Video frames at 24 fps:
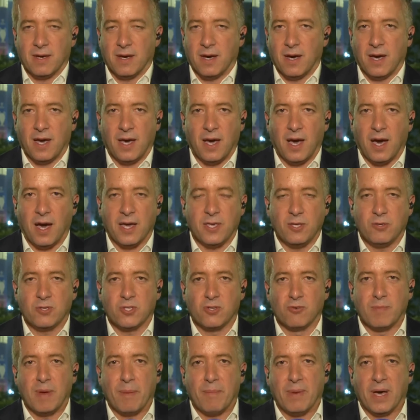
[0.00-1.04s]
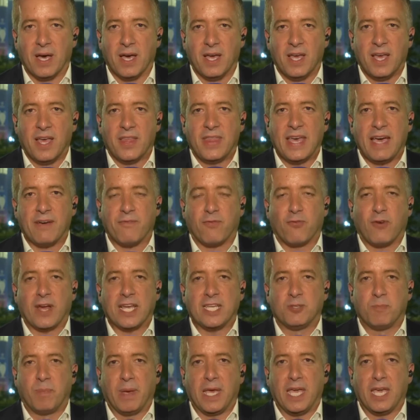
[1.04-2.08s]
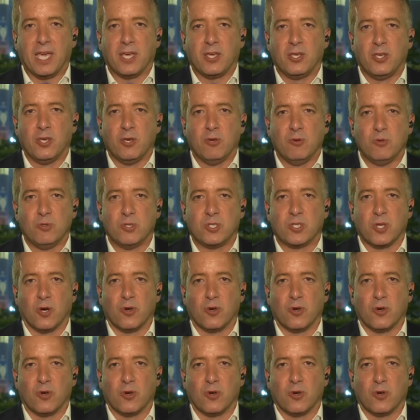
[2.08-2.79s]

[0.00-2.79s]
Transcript: I, I used to remember that phrase phrase being used